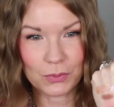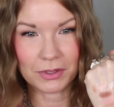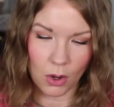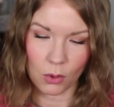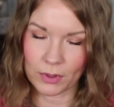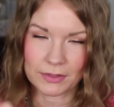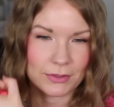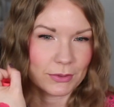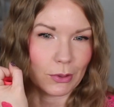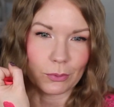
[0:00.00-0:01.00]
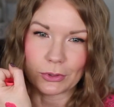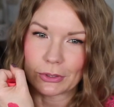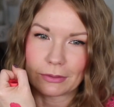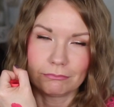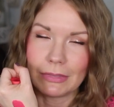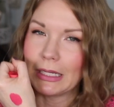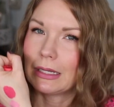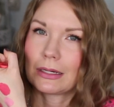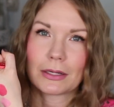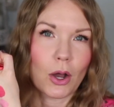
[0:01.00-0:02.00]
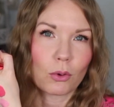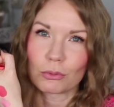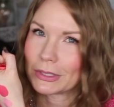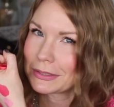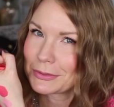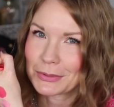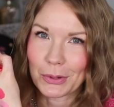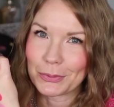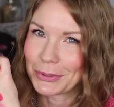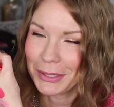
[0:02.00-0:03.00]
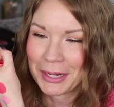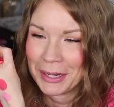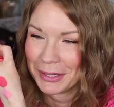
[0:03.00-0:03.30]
oh, it's so good. It, oh, it's so good.